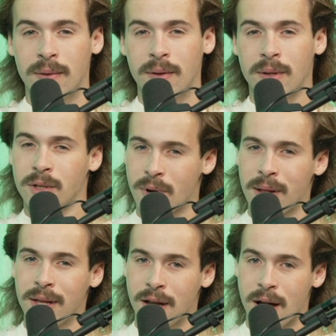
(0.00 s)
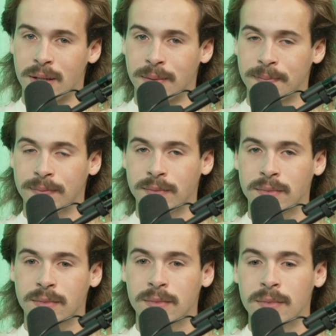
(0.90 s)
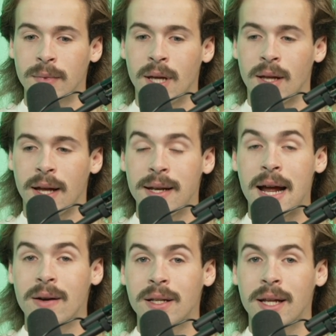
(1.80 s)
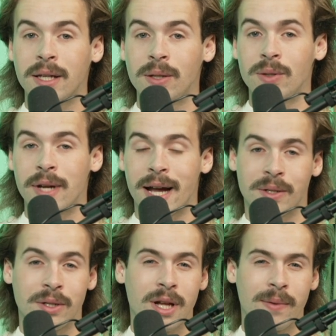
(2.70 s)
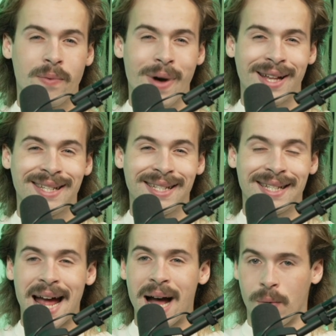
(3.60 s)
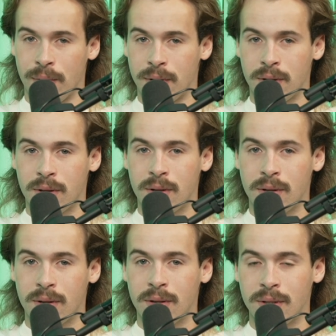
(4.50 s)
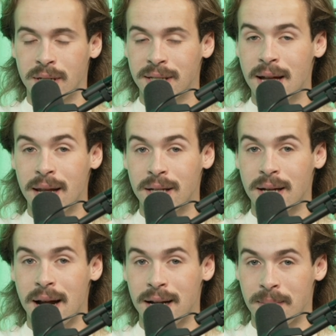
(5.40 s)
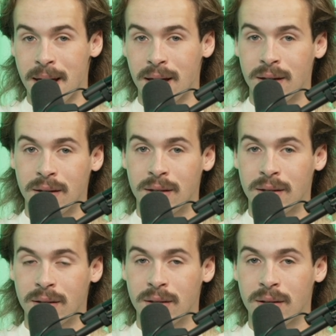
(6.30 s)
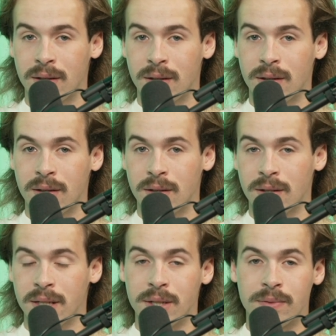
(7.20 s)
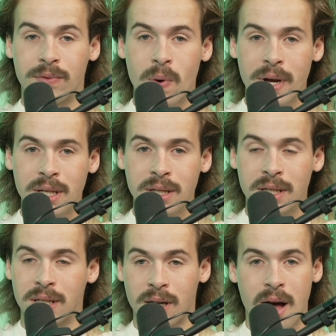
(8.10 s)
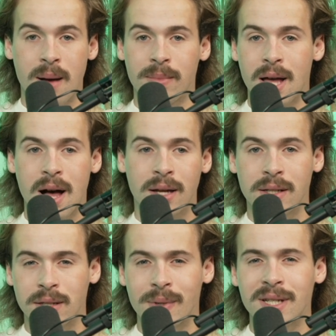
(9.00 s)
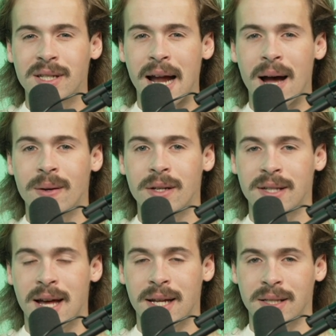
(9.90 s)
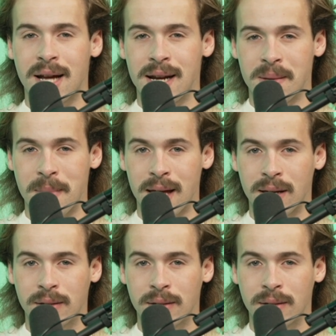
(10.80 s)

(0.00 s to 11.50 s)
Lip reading: It's probably a color. And now I'd like you to ask yourself, what sound does that anxiety make? Is it a voice? Is it an ambiance? What sound does that anxiety make?